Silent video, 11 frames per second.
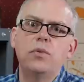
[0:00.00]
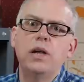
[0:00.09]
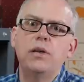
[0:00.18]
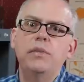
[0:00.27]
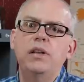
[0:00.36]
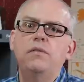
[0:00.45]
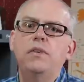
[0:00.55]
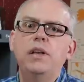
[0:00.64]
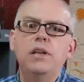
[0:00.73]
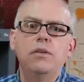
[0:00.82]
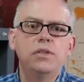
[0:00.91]
recommended
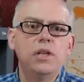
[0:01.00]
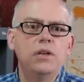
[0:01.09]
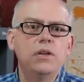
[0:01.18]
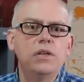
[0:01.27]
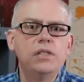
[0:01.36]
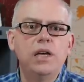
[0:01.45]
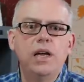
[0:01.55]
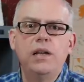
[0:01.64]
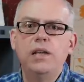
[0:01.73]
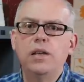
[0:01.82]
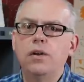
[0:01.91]
videos
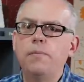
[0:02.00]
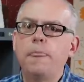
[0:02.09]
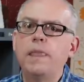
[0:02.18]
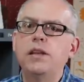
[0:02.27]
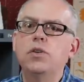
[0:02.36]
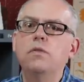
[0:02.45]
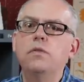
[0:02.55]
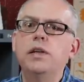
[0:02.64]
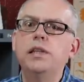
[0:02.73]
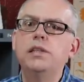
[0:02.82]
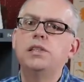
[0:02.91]
alongside here. And don't
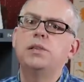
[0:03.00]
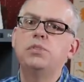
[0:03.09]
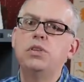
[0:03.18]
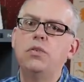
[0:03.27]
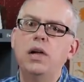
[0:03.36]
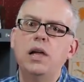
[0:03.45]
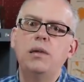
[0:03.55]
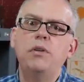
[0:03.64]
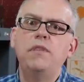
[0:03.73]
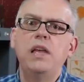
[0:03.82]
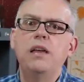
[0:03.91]
forget to subscribe
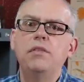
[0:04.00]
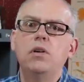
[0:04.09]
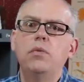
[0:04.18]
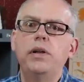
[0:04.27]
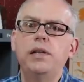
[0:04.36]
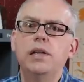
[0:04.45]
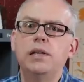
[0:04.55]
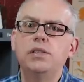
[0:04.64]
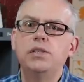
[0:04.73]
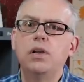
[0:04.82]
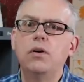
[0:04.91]
if you haven't already
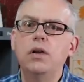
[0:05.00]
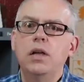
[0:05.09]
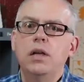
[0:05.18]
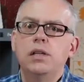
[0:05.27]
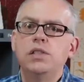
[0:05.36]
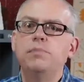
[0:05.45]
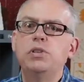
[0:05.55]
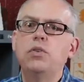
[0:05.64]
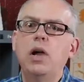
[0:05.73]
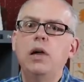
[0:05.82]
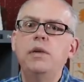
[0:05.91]
done so.
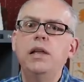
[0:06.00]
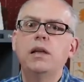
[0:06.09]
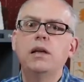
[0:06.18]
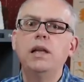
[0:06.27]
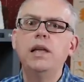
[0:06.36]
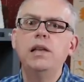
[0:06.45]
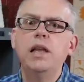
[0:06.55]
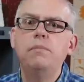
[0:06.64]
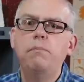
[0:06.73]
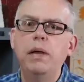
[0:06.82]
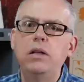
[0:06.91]
Subscribing and clicking
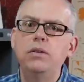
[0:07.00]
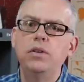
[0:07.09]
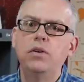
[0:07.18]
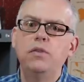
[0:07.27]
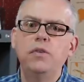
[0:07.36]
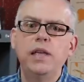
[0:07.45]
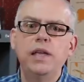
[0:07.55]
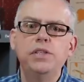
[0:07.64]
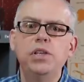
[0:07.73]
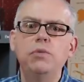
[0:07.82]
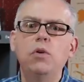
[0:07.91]
that bell
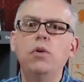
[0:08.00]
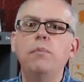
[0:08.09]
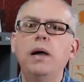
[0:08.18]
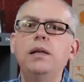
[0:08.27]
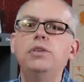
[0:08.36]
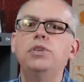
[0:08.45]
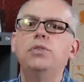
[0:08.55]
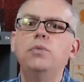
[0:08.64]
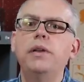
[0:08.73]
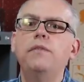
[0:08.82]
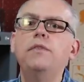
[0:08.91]
notification will remind you
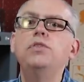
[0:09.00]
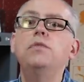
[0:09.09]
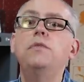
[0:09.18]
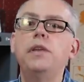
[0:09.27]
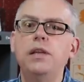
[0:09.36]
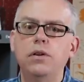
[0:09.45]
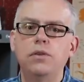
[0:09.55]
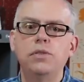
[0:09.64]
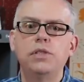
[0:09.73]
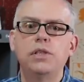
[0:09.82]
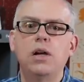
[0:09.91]
when future
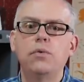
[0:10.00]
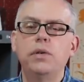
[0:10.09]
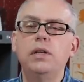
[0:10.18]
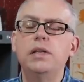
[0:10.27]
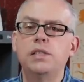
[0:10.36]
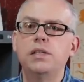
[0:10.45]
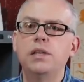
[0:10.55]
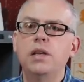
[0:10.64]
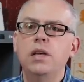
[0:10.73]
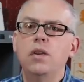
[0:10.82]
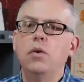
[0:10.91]
videos are released.
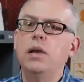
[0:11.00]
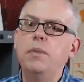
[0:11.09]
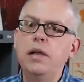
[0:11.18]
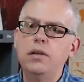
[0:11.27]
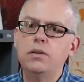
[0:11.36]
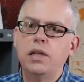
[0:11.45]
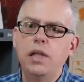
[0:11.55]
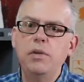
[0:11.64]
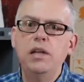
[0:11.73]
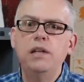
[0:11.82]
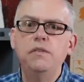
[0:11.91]
Well, I'm Michael, K
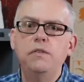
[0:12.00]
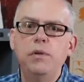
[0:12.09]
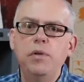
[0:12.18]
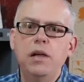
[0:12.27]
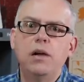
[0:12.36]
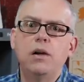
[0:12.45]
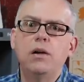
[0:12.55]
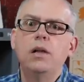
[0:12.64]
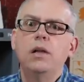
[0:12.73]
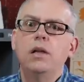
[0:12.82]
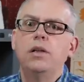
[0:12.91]
B nine V B R,
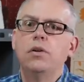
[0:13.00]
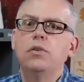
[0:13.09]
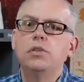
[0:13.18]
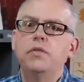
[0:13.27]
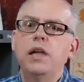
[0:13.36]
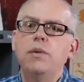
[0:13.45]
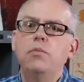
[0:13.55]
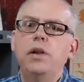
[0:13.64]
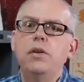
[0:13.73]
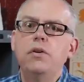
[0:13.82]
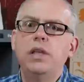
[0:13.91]
your host for Ham
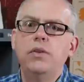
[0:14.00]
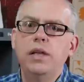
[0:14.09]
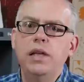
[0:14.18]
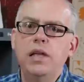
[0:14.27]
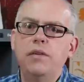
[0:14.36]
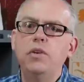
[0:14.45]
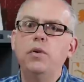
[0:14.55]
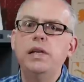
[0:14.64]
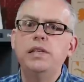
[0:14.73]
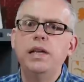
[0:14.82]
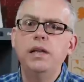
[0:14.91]
Radio Q and A. Have a
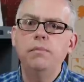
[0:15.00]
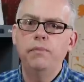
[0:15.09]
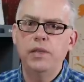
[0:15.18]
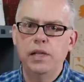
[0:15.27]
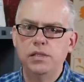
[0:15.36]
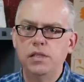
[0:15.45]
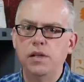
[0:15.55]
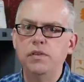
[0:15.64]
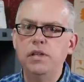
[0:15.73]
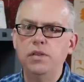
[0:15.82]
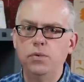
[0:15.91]
great day, and
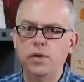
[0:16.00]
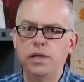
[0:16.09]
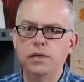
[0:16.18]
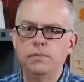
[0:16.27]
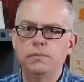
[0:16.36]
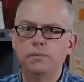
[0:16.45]
seventy-three.